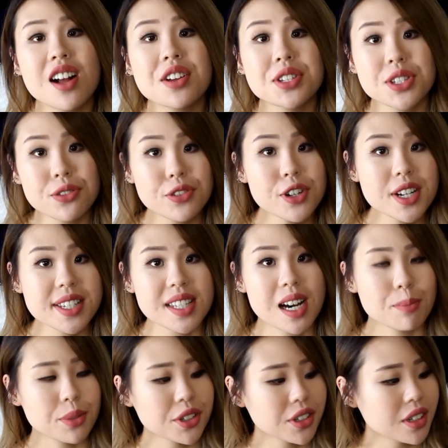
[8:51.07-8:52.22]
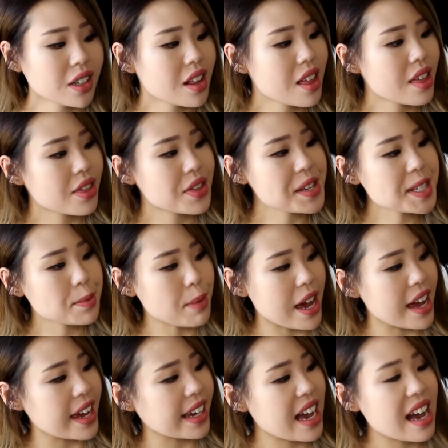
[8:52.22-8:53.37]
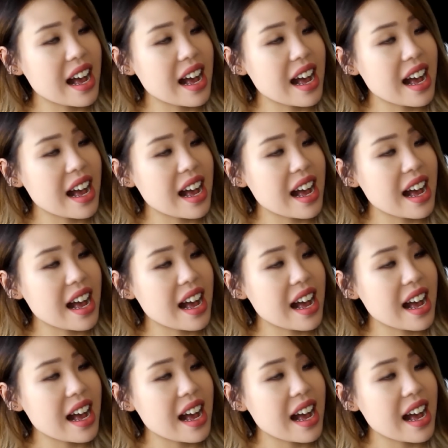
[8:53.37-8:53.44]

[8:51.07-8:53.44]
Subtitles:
So for example, this bag